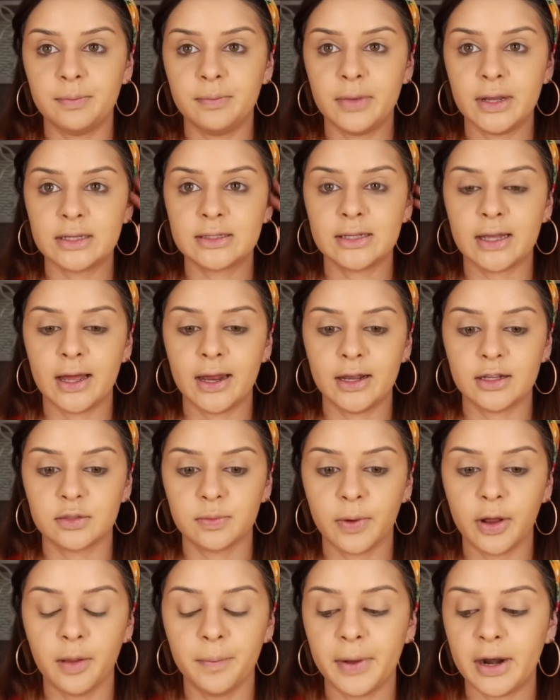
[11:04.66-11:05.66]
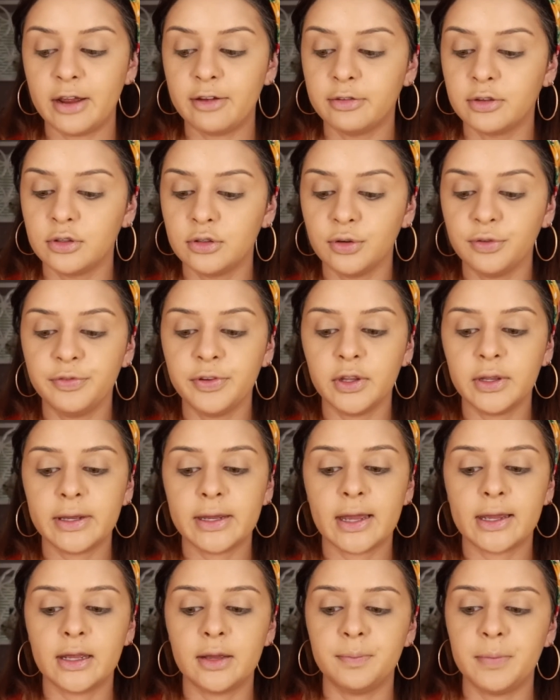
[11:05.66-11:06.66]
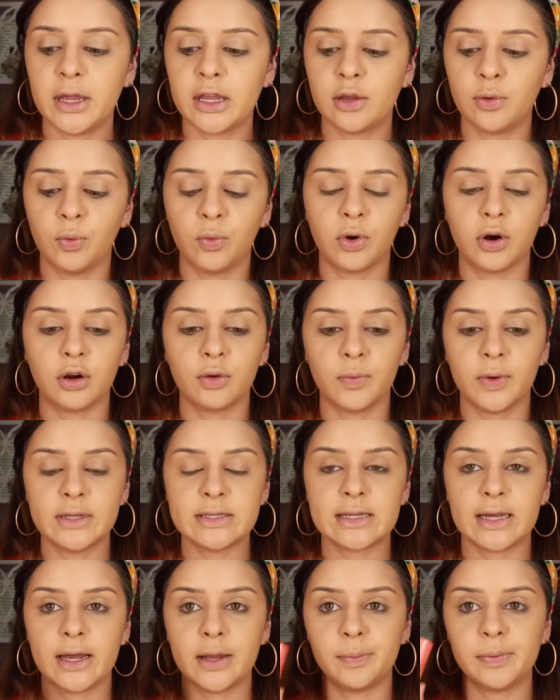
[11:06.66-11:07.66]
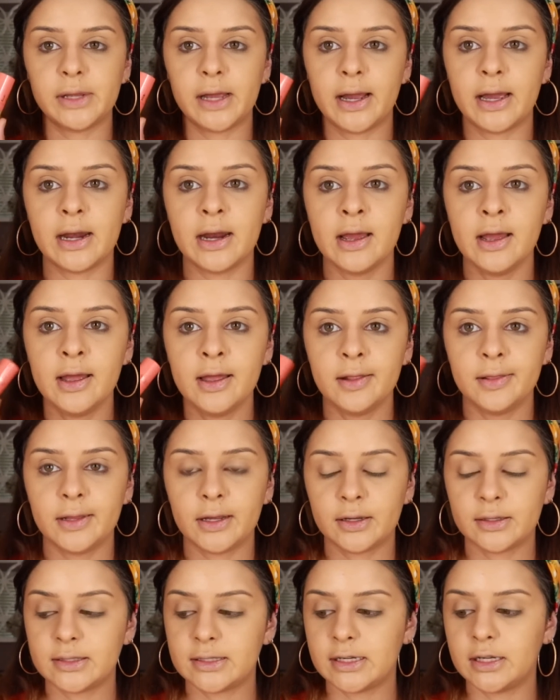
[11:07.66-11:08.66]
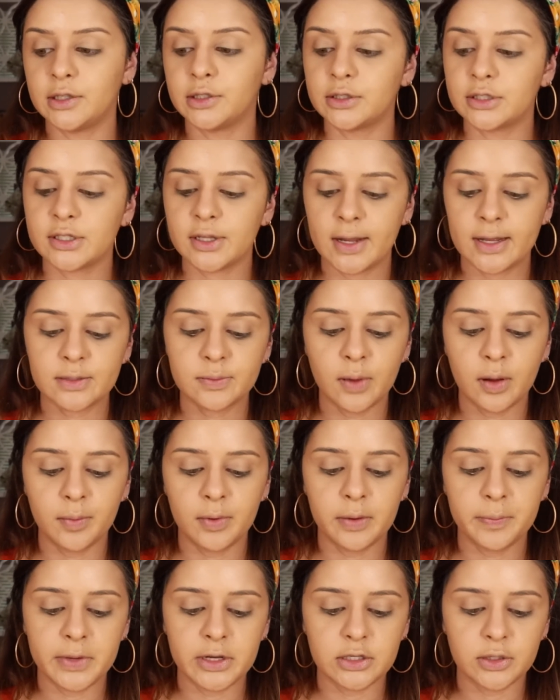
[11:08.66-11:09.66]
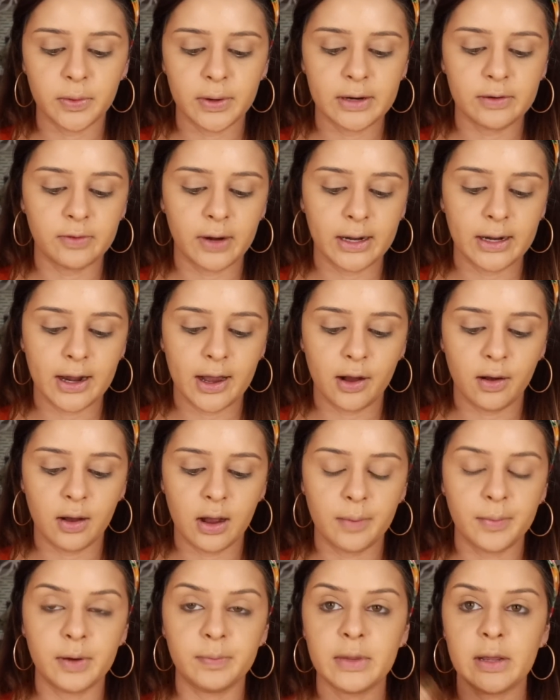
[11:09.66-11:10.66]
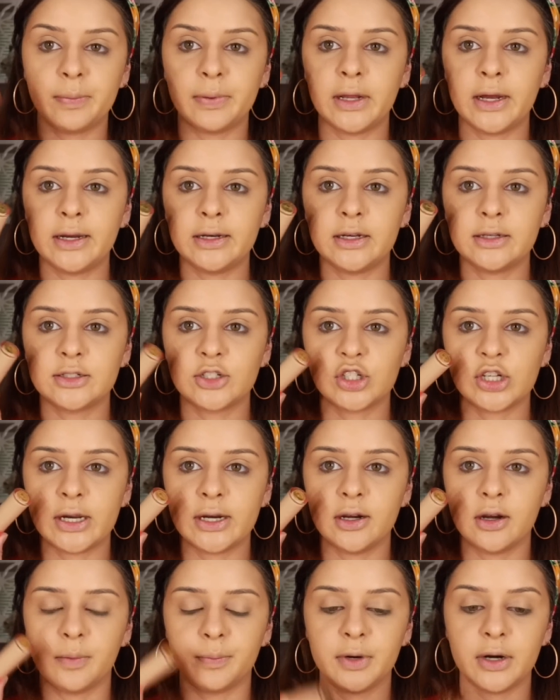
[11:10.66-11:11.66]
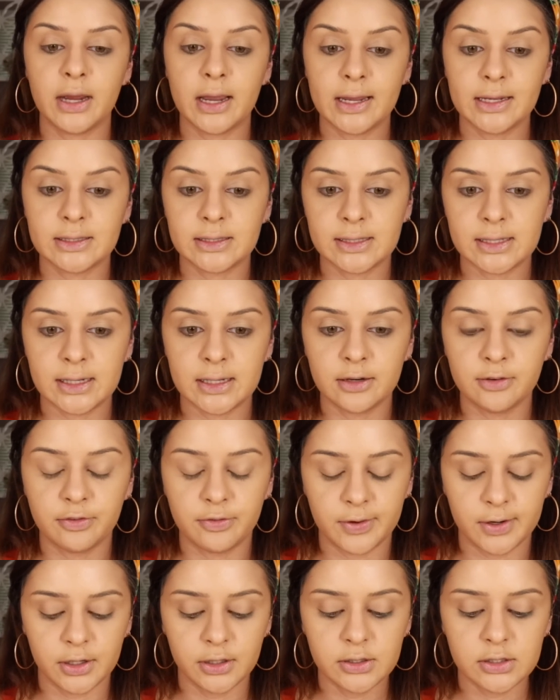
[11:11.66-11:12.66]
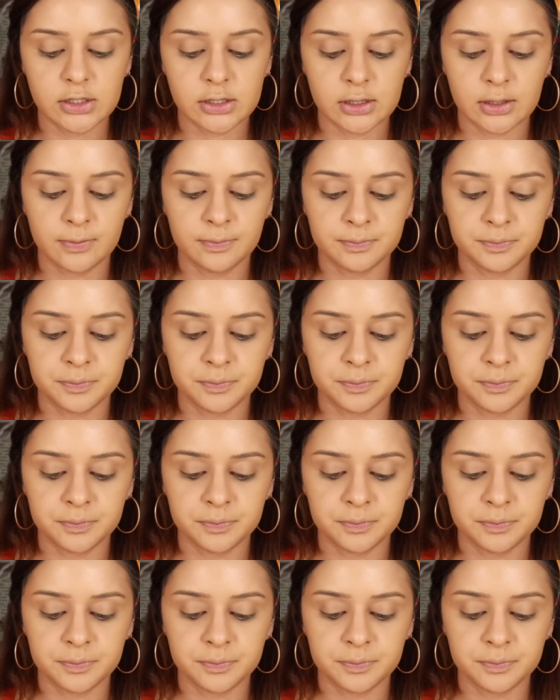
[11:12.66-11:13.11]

mix that as well. But I do feel like I can make it work once I applied the concealer. So that's what I'm going to be doing right now. I'm going to be applying the shade number 18 first.